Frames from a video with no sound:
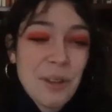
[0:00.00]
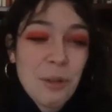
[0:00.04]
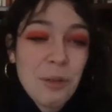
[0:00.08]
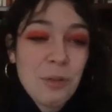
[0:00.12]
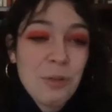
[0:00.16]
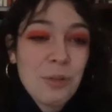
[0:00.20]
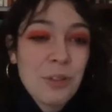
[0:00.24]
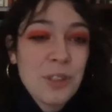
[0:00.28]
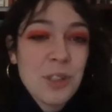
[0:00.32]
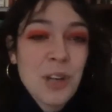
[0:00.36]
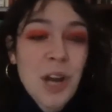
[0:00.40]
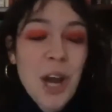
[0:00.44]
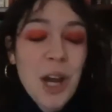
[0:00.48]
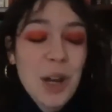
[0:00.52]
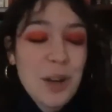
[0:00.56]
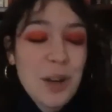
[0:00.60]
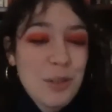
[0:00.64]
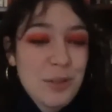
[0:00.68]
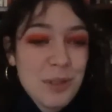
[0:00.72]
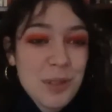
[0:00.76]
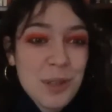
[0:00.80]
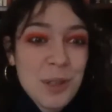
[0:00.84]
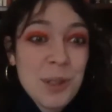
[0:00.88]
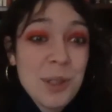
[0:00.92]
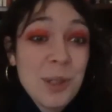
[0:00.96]

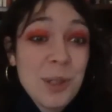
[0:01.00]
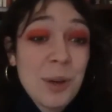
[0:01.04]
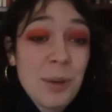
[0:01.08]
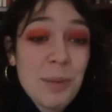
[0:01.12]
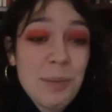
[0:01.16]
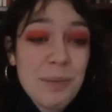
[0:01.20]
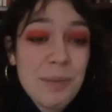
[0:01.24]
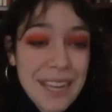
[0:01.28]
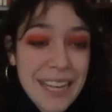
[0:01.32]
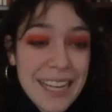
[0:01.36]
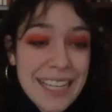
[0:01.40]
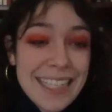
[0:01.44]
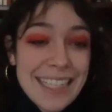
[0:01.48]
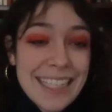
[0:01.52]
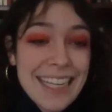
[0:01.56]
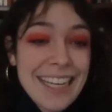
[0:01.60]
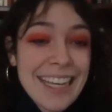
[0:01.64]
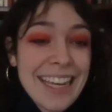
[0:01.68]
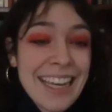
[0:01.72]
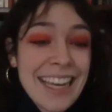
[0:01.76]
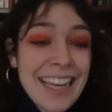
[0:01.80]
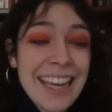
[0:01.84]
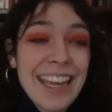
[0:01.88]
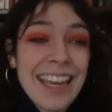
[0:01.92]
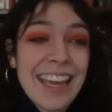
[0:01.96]
photographers are
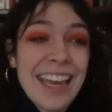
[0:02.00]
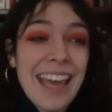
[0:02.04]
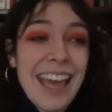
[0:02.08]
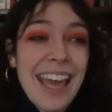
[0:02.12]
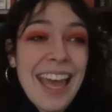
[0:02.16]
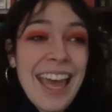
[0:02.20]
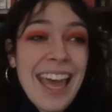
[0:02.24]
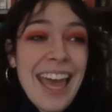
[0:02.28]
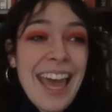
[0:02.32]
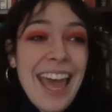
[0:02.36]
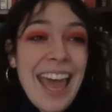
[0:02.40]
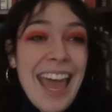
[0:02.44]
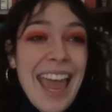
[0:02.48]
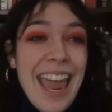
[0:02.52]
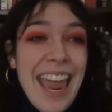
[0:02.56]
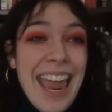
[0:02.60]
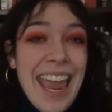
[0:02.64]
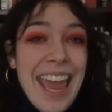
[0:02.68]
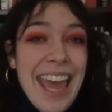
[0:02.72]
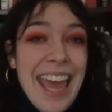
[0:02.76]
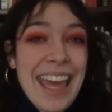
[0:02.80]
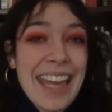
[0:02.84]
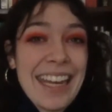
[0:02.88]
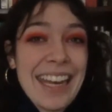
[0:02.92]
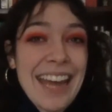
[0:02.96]
amazing,
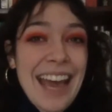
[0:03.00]
and